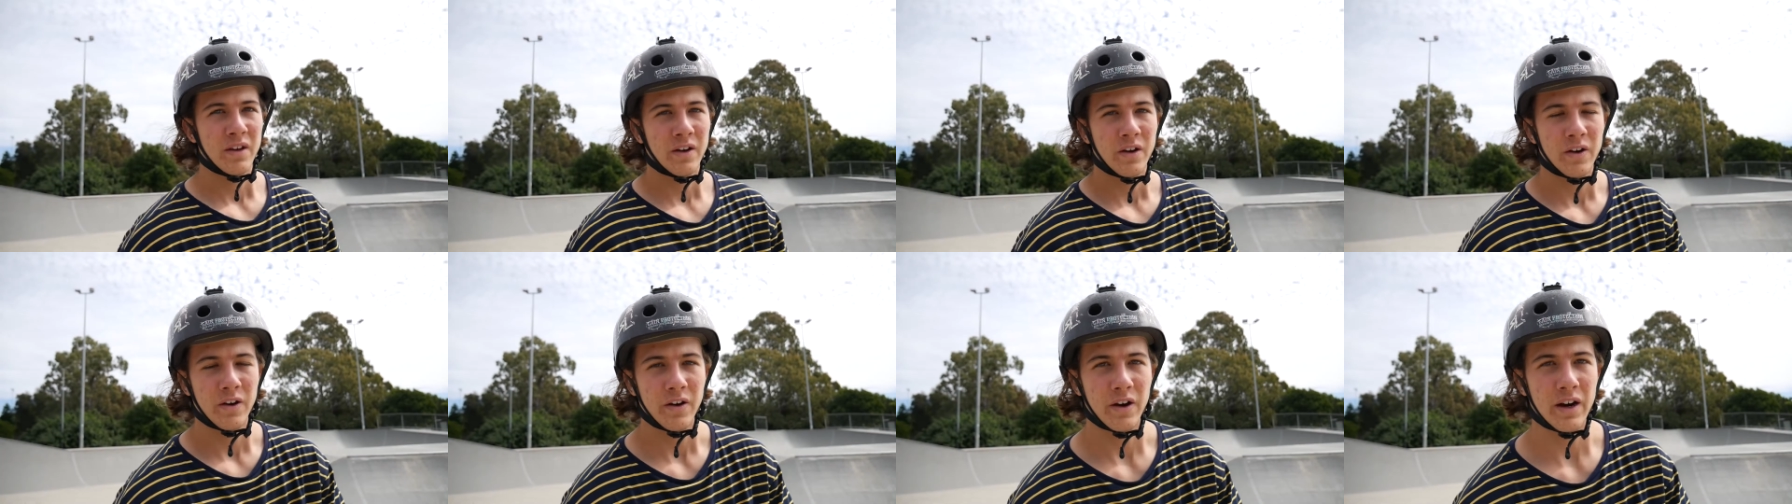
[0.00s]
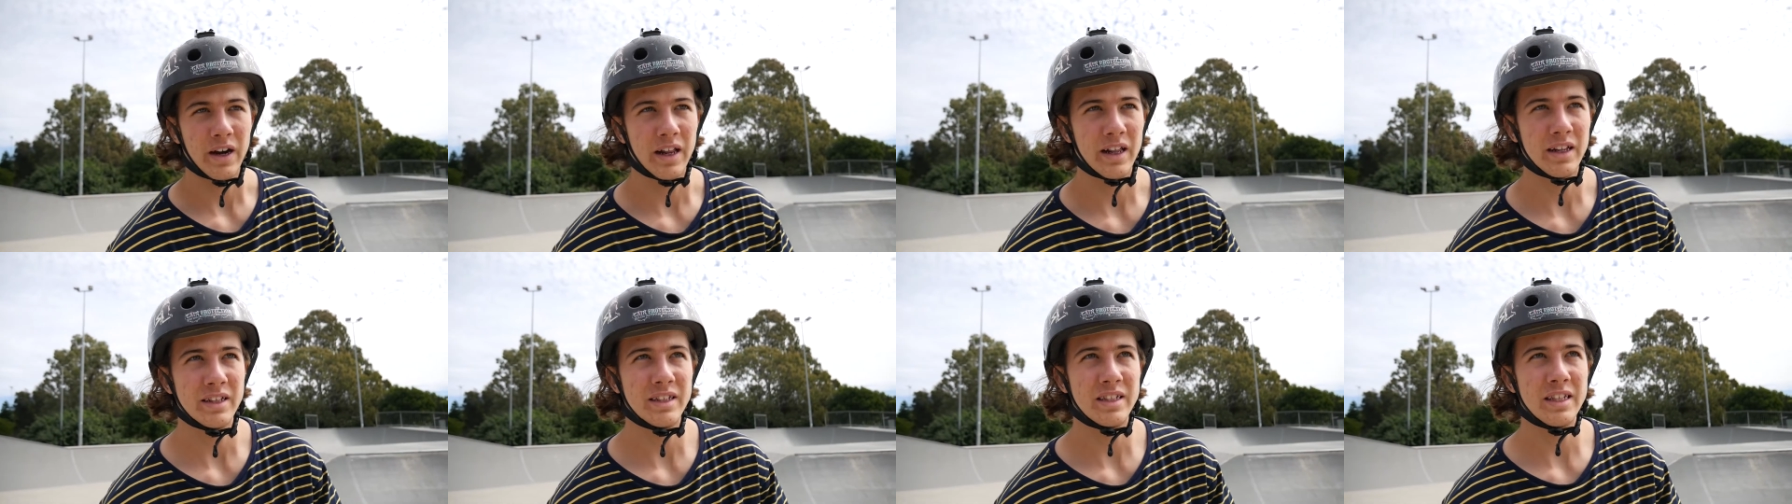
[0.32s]

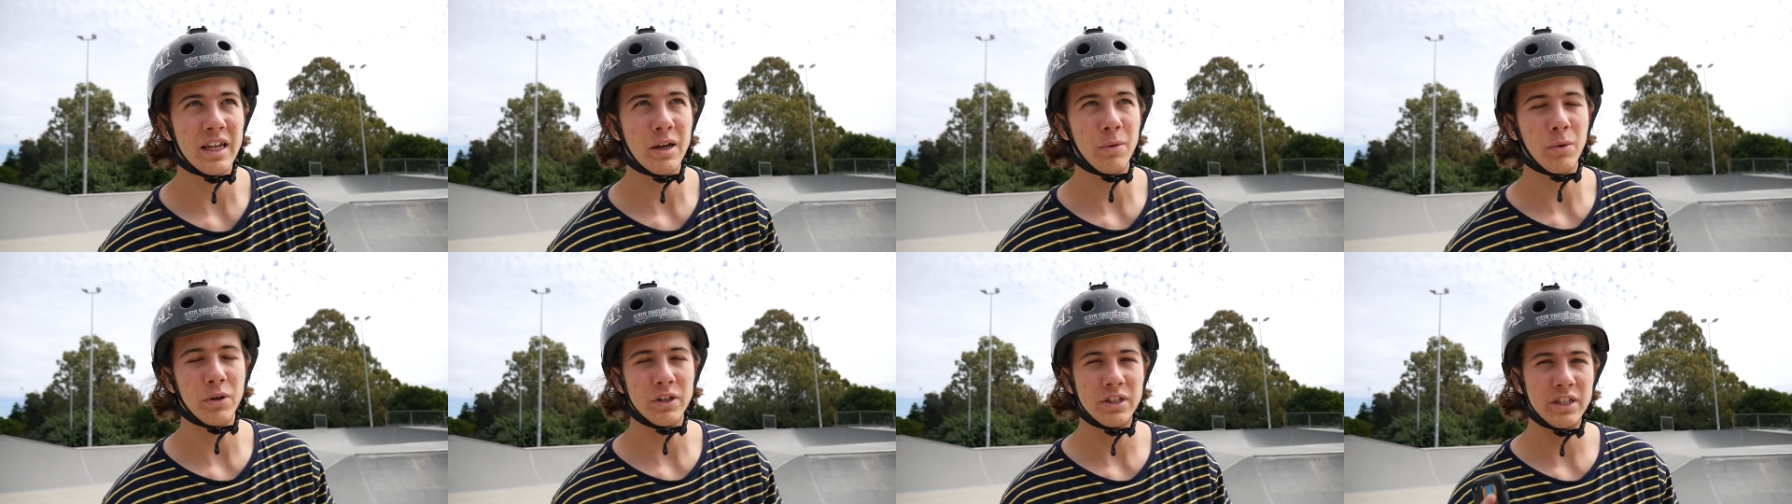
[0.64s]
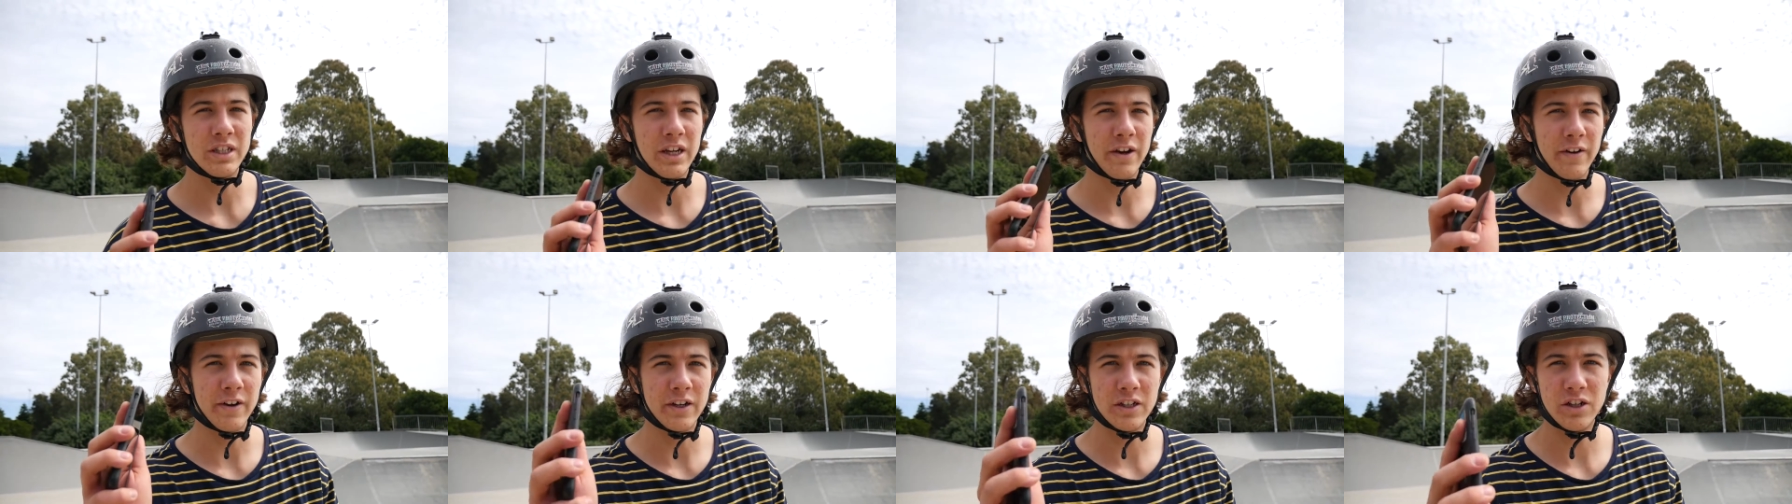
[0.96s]
Alright, let's see what
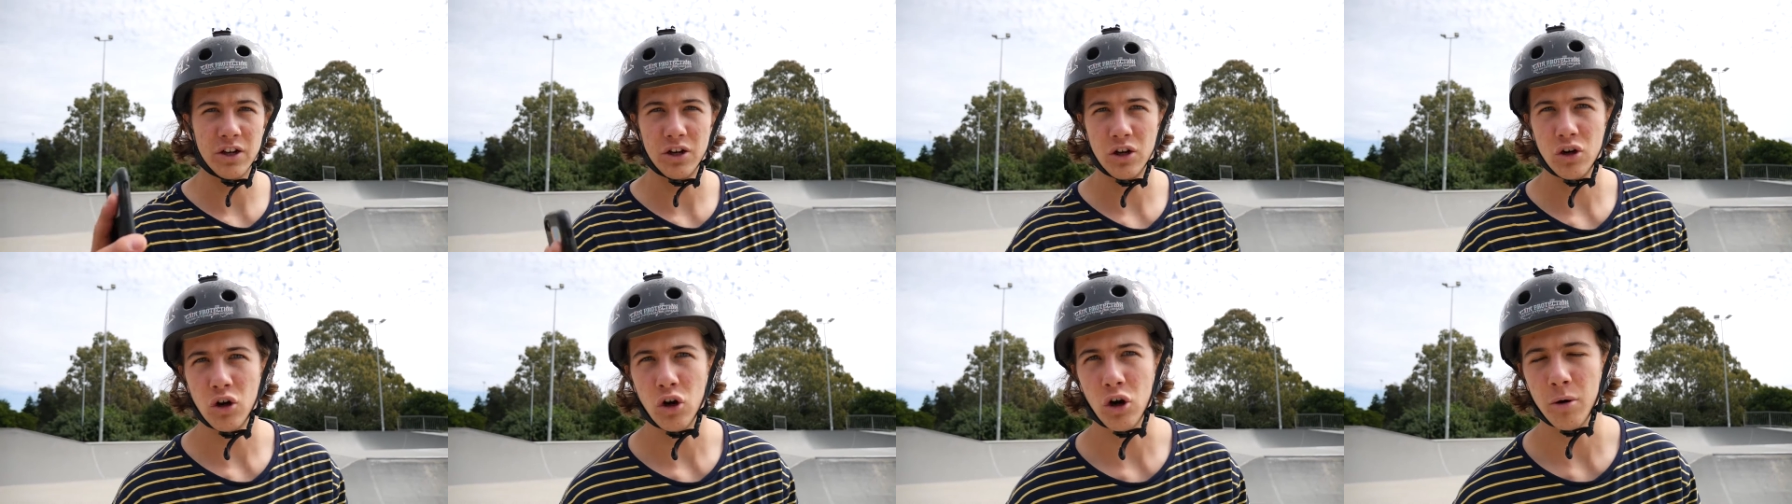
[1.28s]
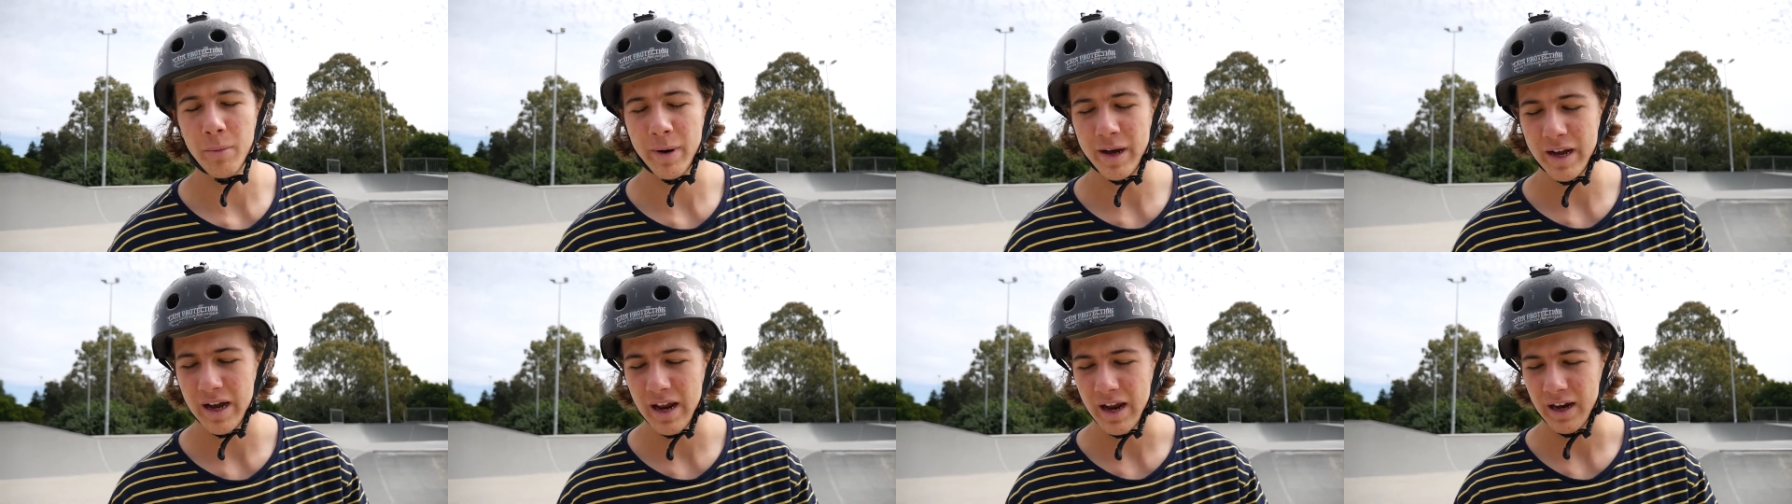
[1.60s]
Siri's gonna
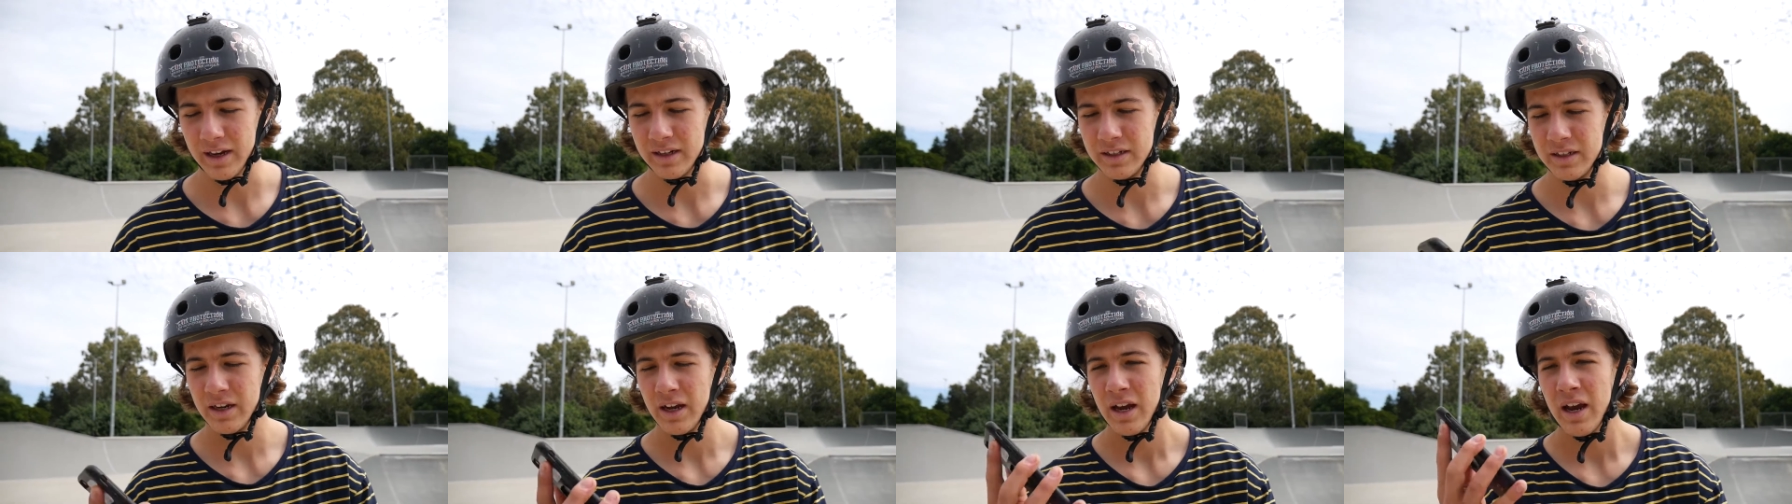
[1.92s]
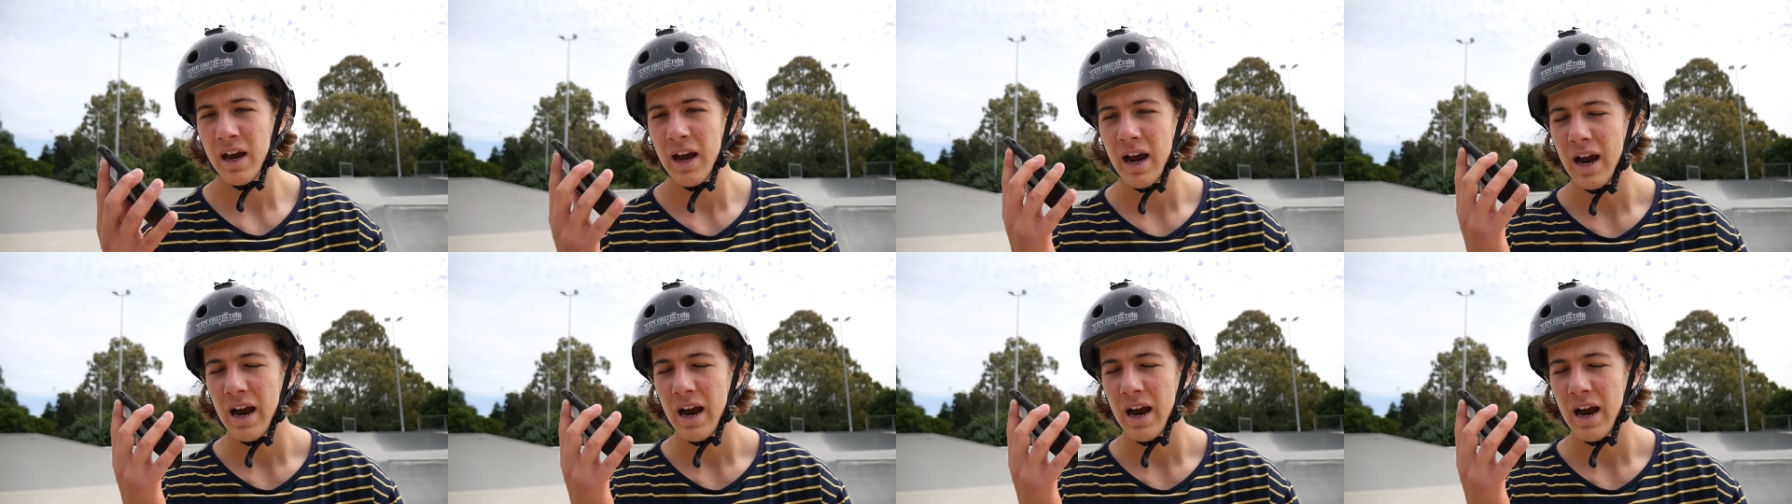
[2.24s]
call me next.